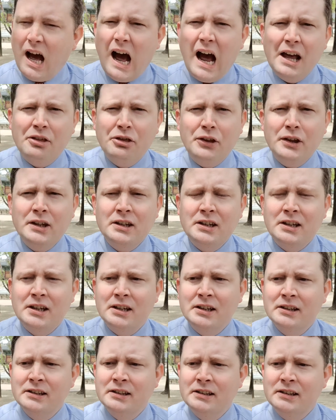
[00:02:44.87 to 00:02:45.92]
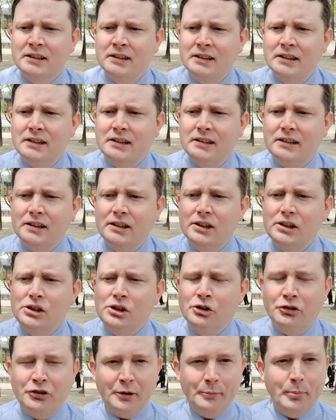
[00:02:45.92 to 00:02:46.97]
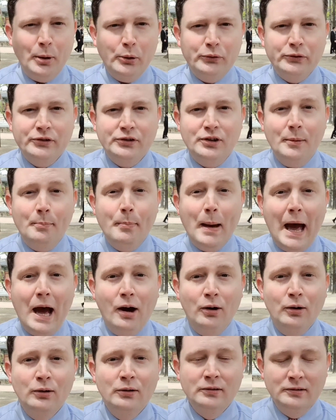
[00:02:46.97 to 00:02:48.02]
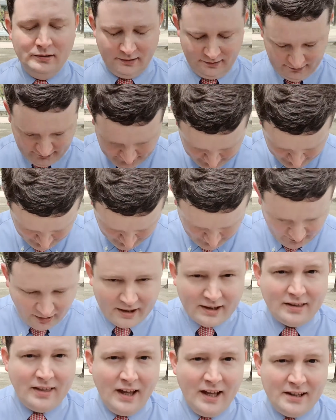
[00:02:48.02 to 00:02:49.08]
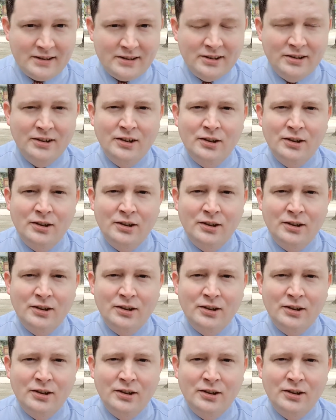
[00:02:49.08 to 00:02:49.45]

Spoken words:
think you're supposed to bow like that.